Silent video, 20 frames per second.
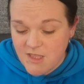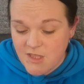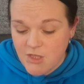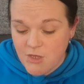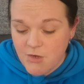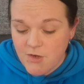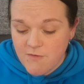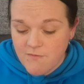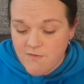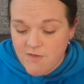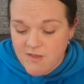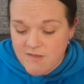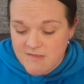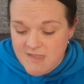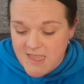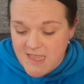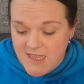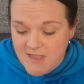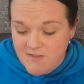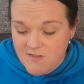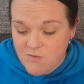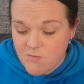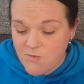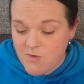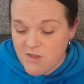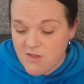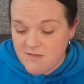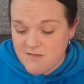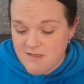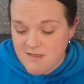Universe, heed the
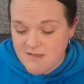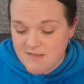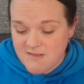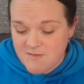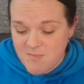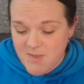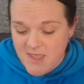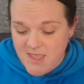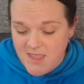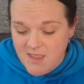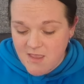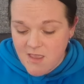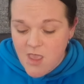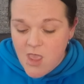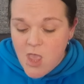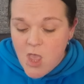words I speak.